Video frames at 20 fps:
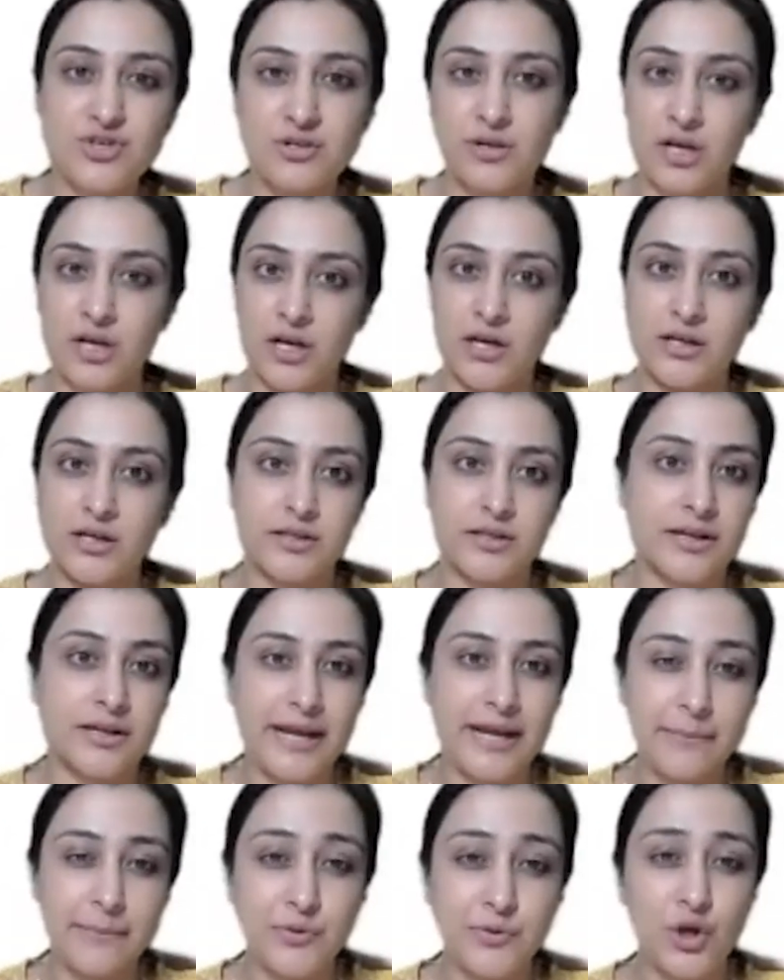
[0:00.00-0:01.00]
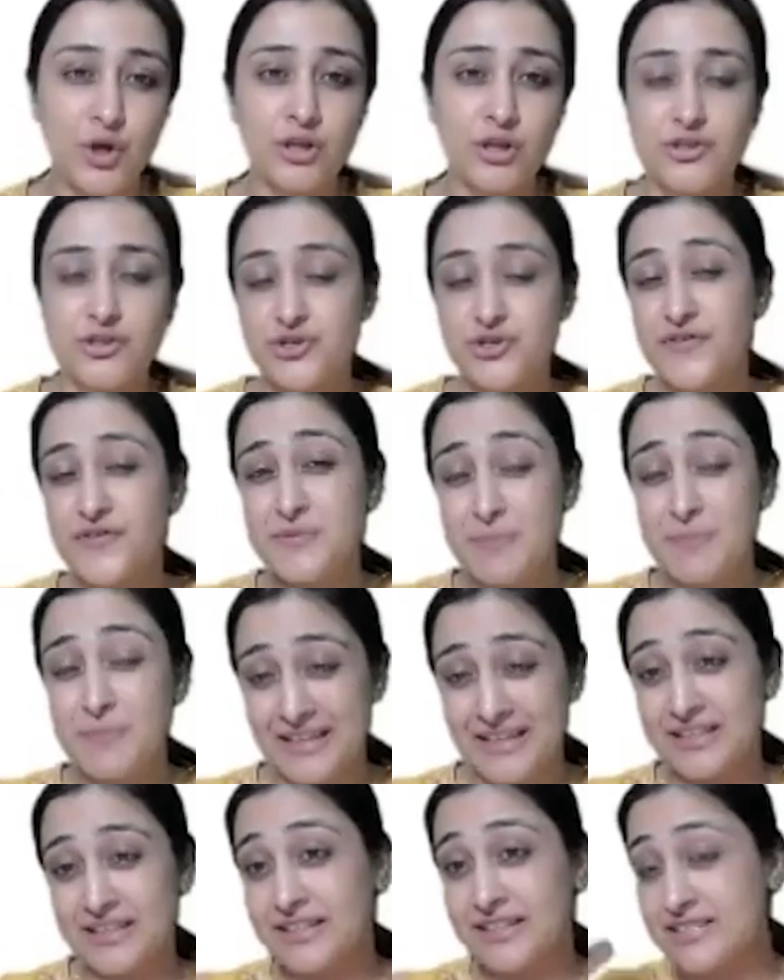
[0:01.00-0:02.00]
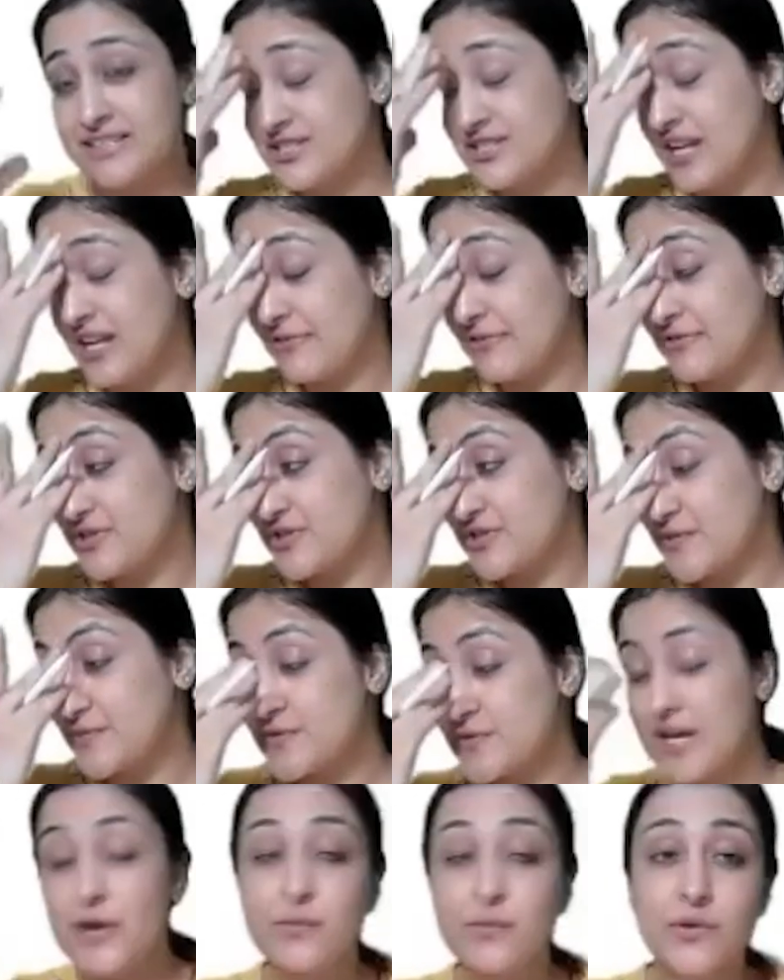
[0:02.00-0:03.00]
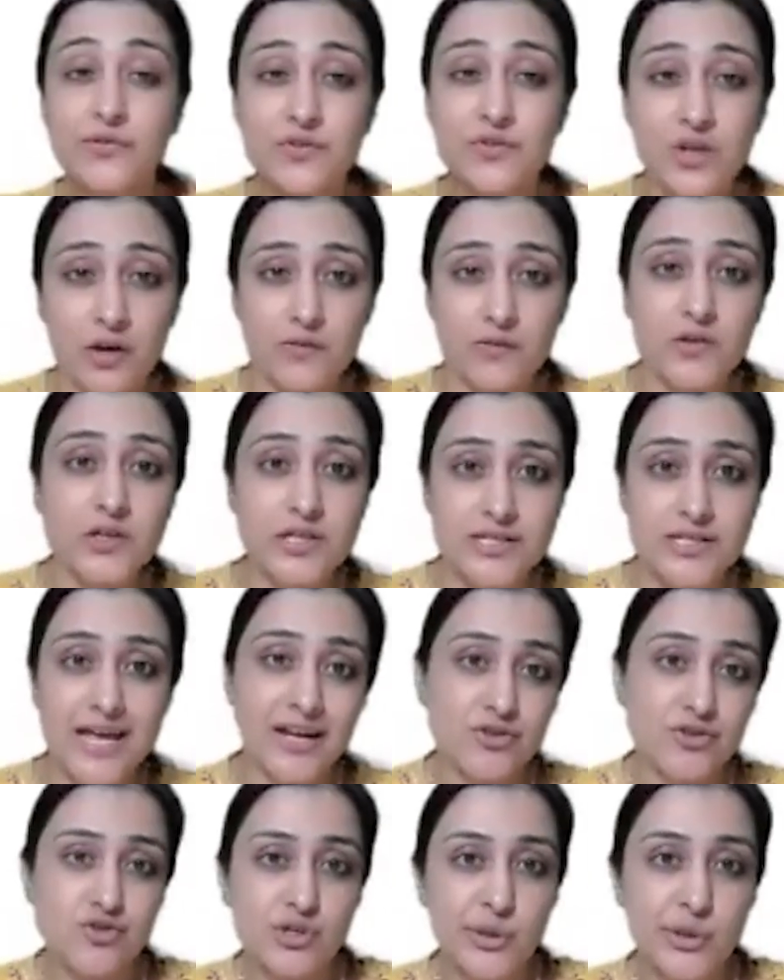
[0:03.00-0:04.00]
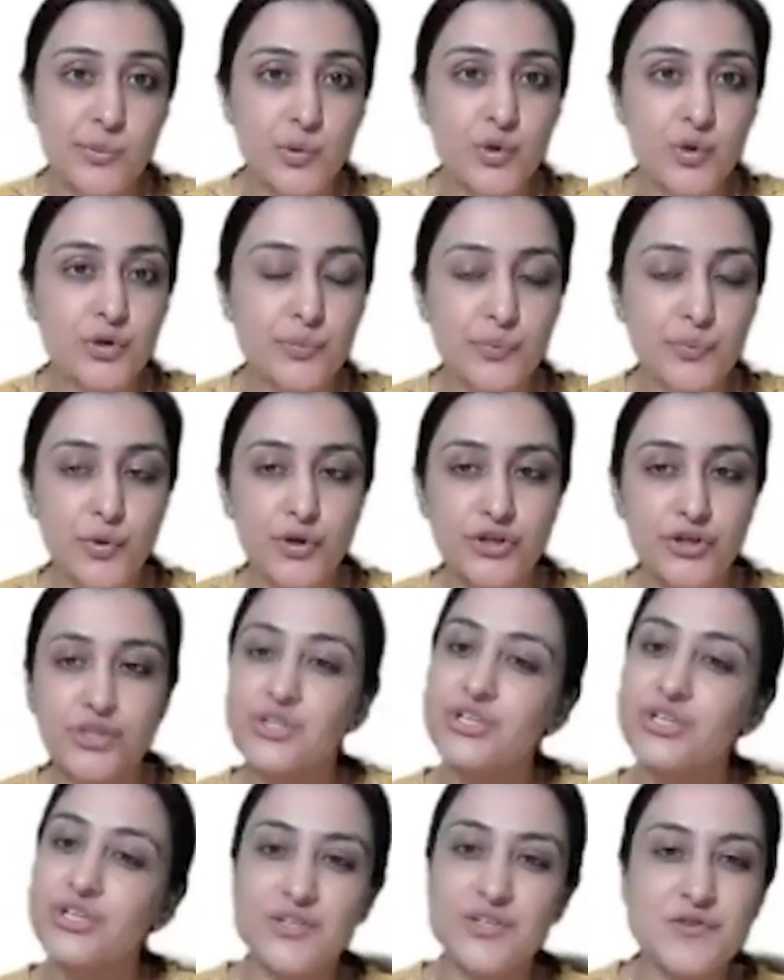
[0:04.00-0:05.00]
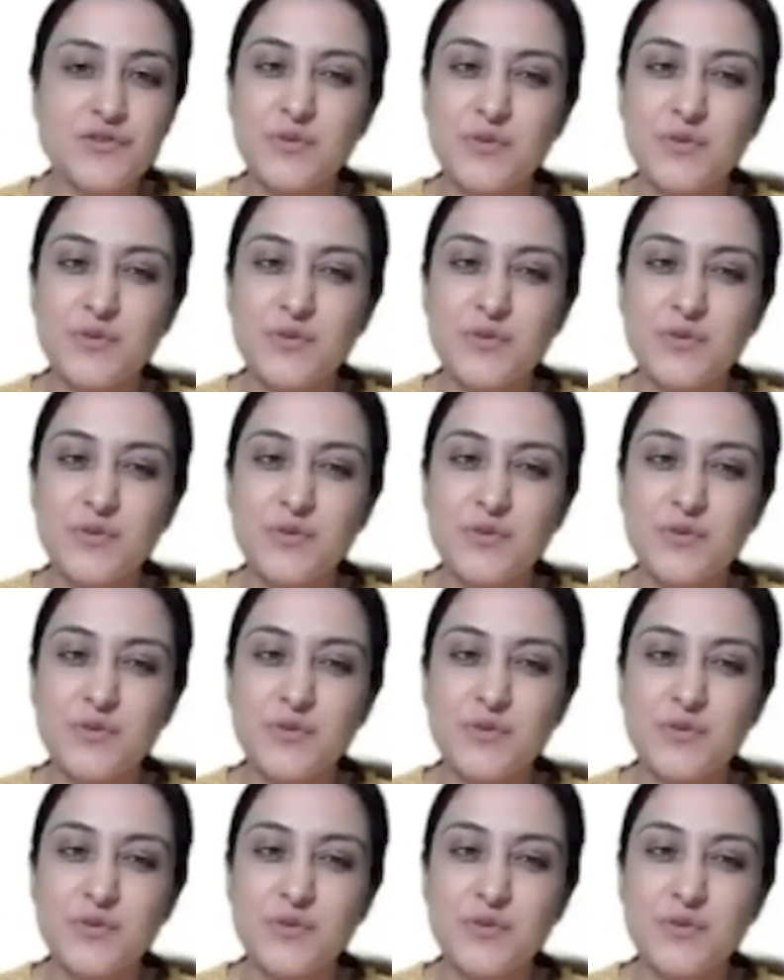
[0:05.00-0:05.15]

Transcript: The embryology of spinal dysraphisms that we have covered is actually more important than this.